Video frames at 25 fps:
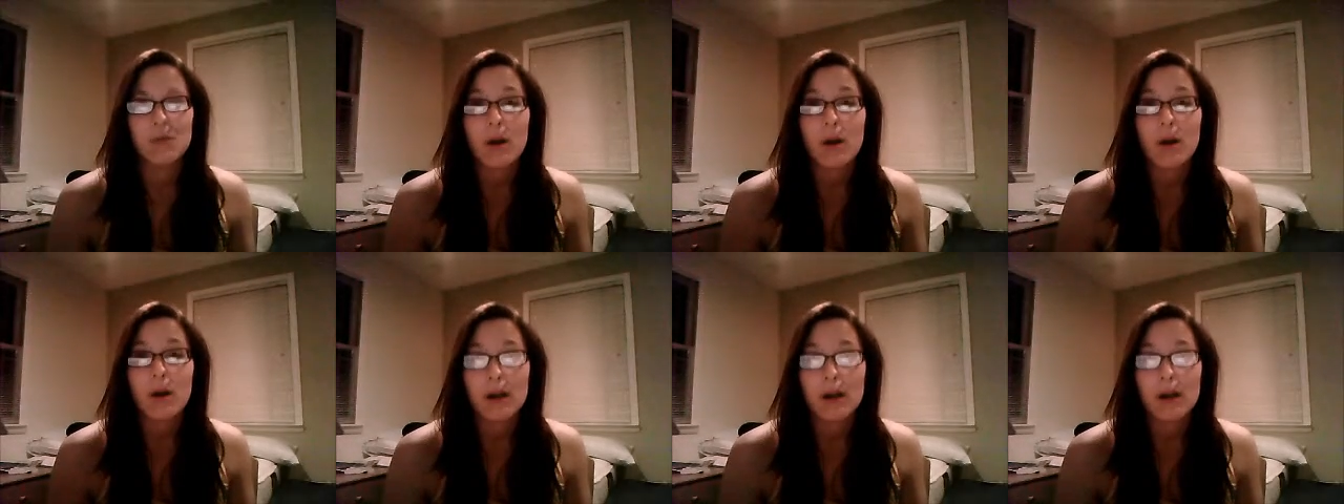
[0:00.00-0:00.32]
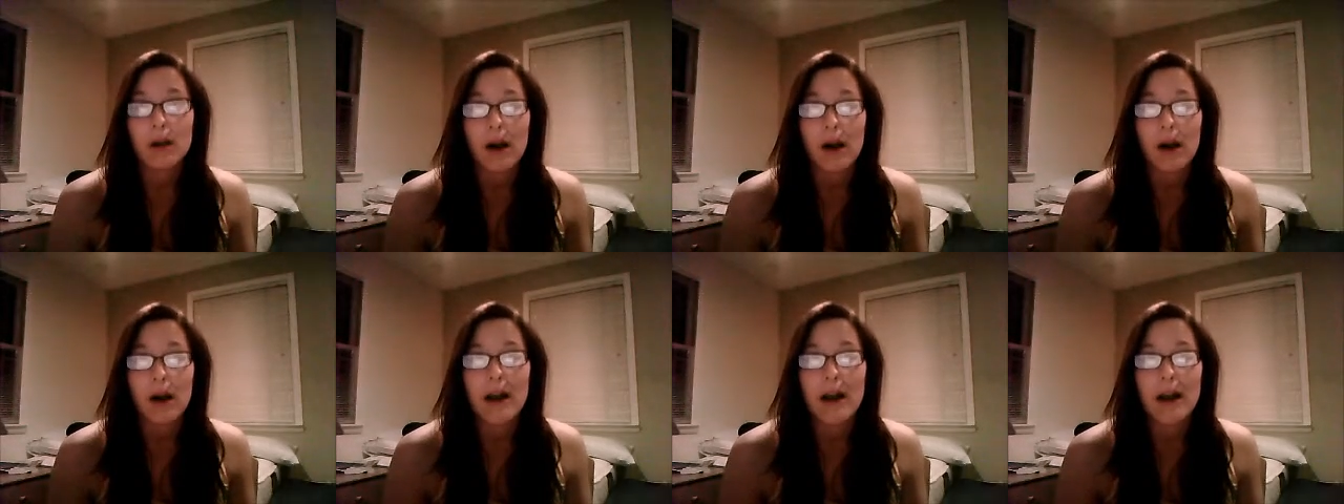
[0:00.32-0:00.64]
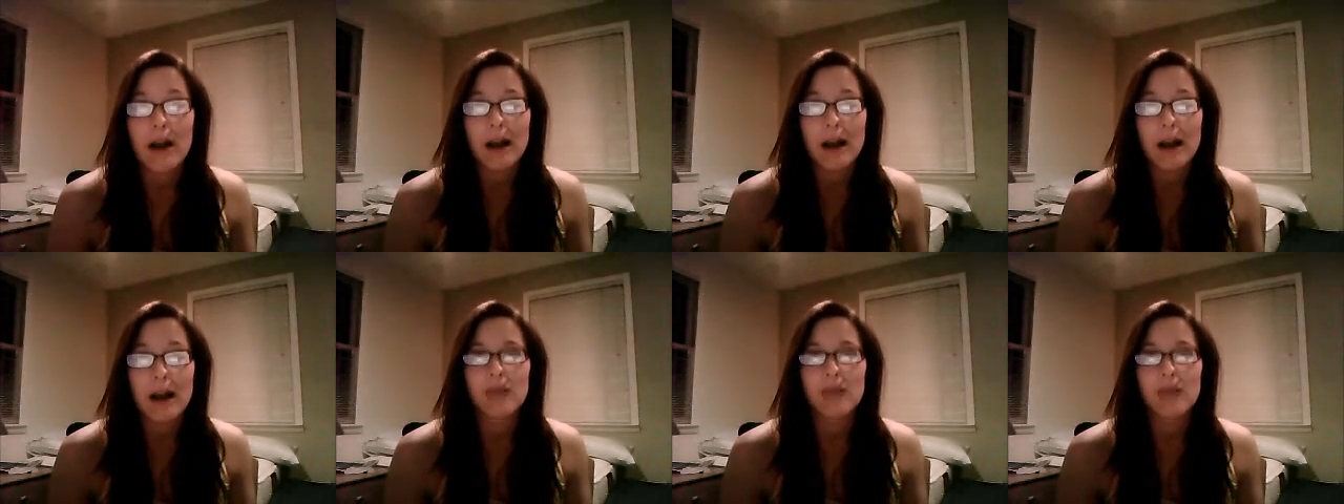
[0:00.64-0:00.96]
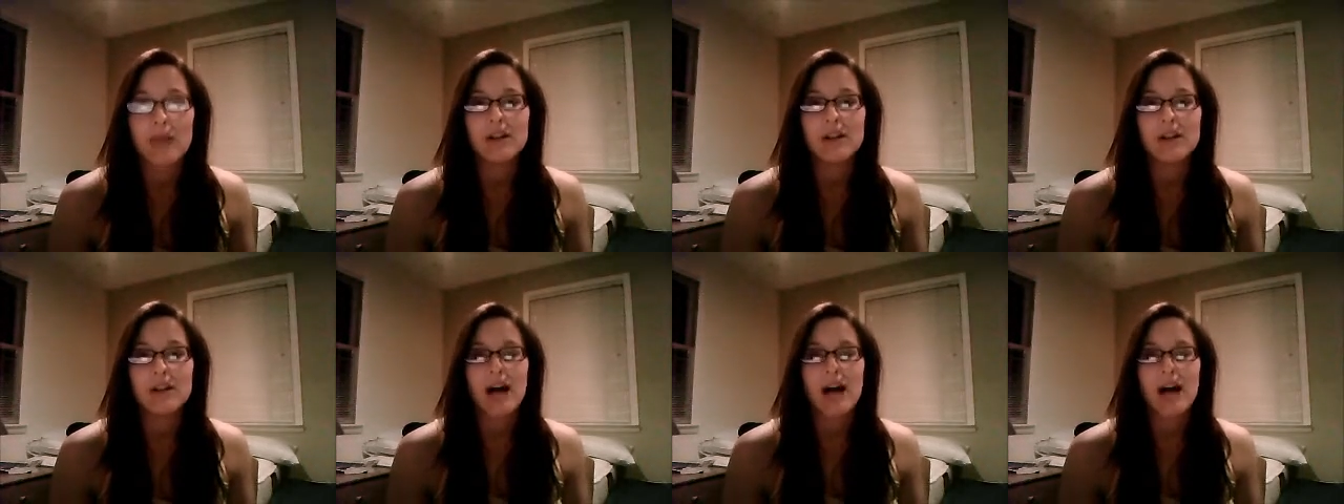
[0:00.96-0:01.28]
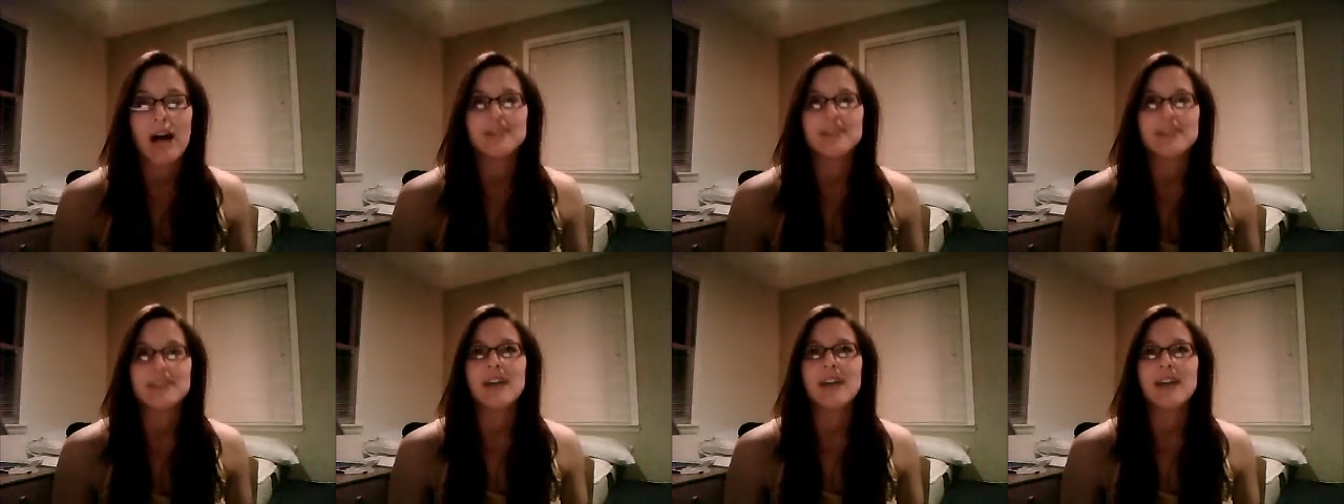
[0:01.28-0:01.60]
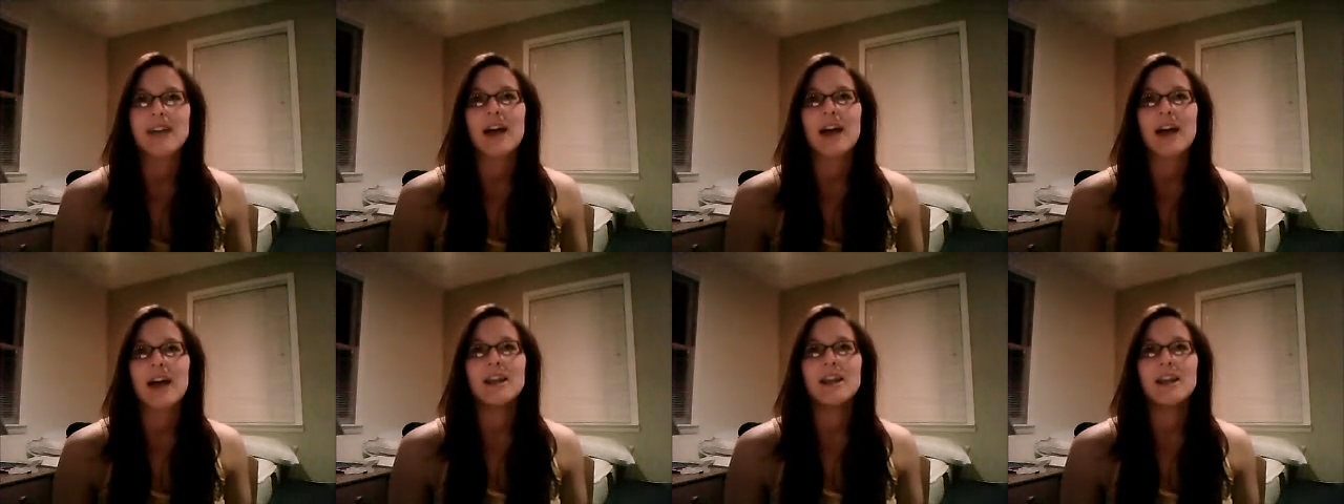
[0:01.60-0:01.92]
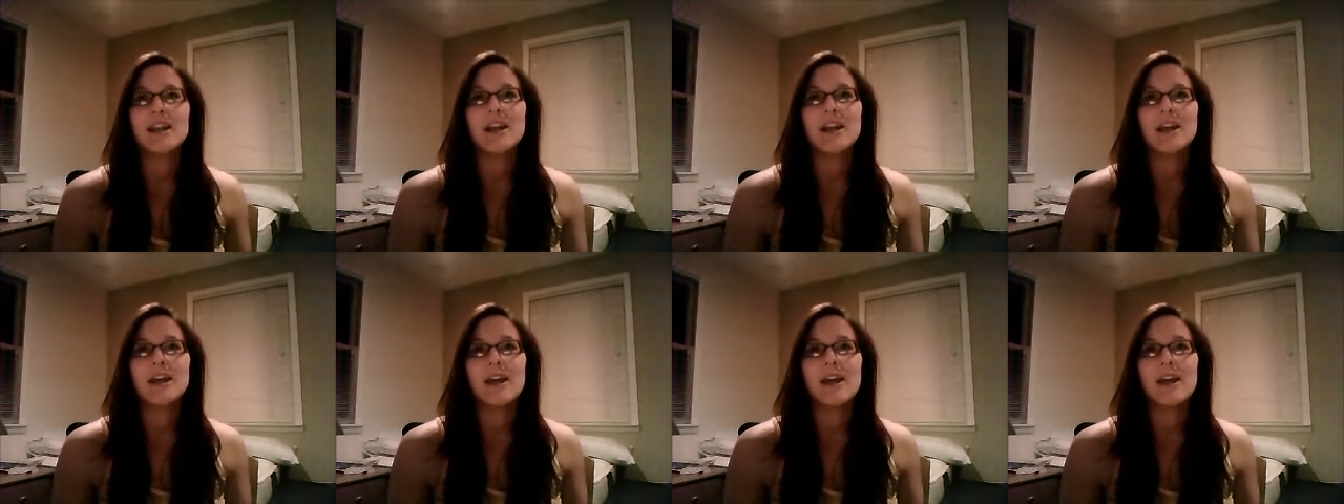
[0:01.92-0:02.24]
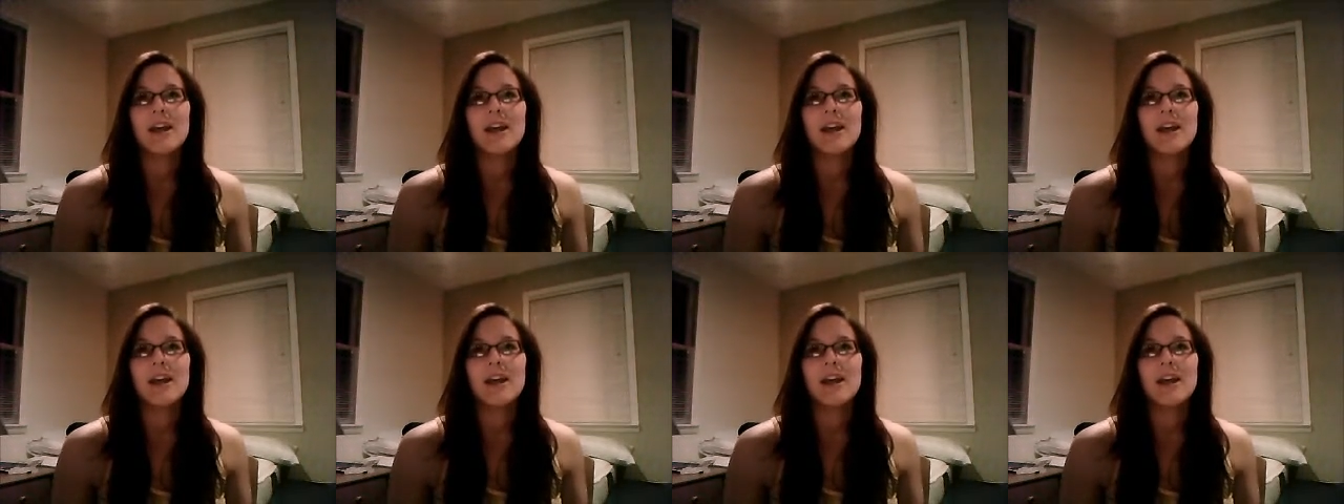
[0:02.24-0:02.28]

working on it, I realized that